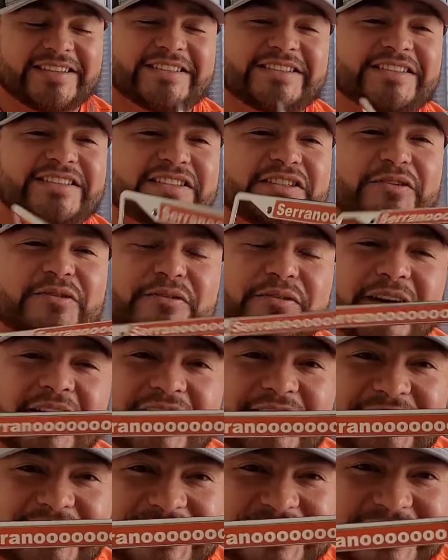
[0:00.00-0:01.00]

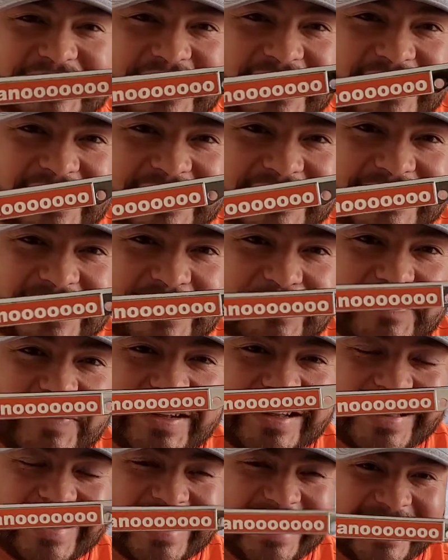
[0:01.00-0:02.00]
serrano sauce
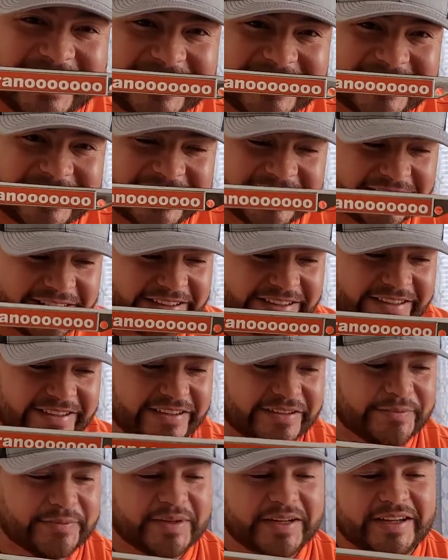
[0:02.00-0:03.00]
plate.
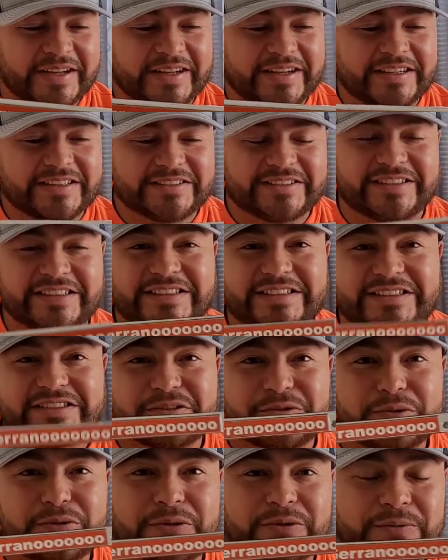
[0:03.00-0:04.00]
So this is
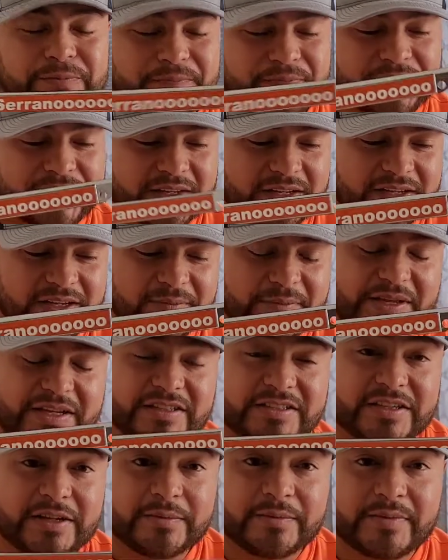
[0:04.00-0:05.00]
cool. I
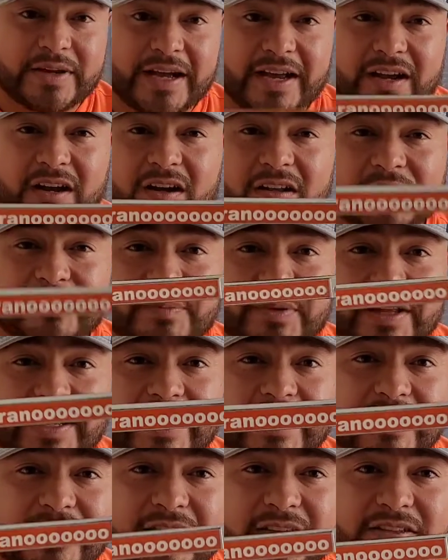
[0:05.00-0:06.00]
mean, I call it
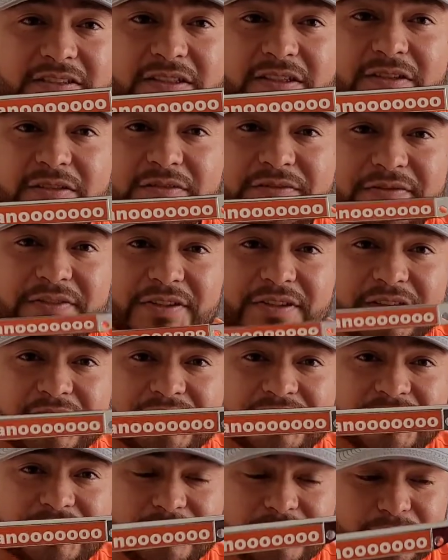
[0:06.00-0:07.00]
plate. So for
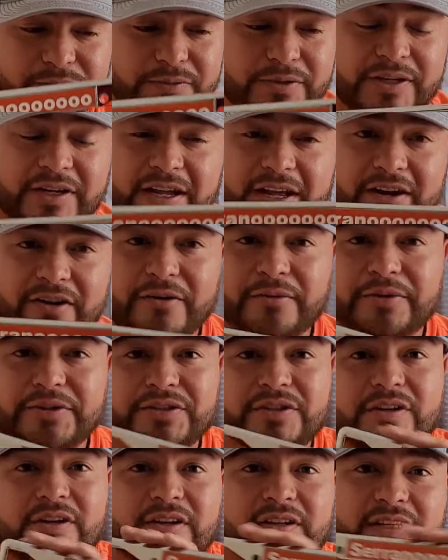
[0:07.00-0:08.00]
those, I don't know
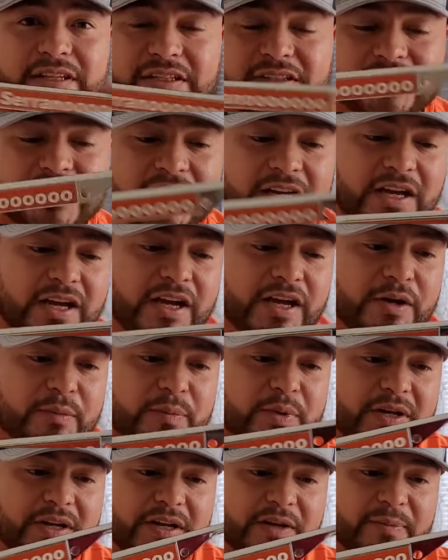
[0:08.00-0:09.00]
what you call these,
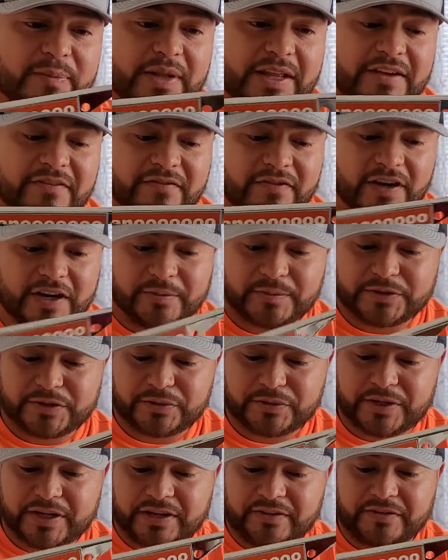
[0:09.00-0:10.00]
but plate frames
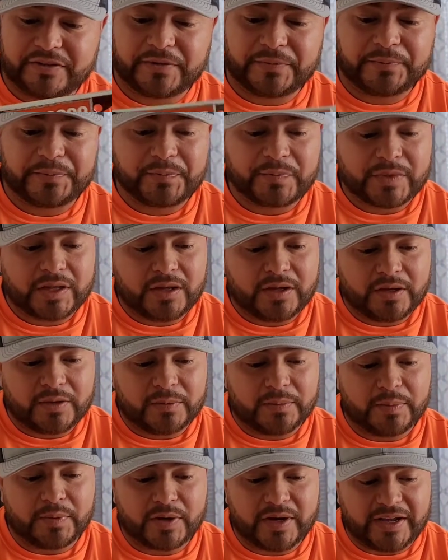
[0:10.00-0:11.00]
or whatever.
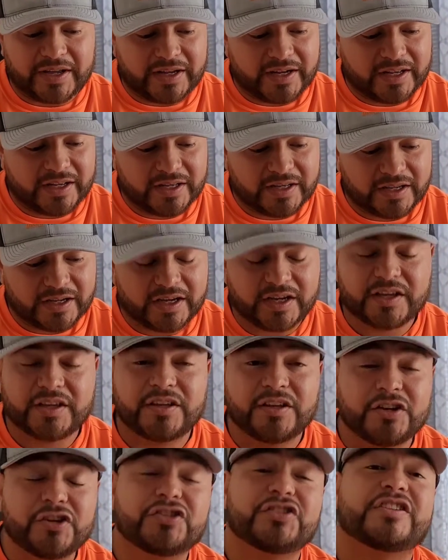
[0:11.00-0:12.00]
But a
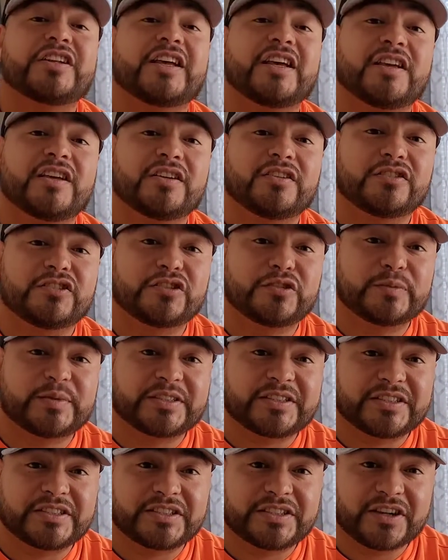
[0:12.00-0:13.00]
huge thank you to
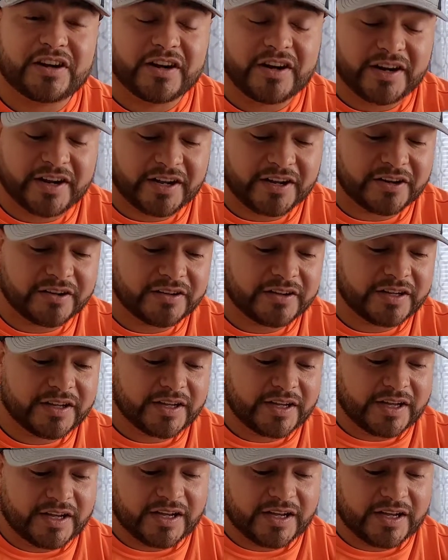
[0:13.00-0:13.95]
Mr. Darnell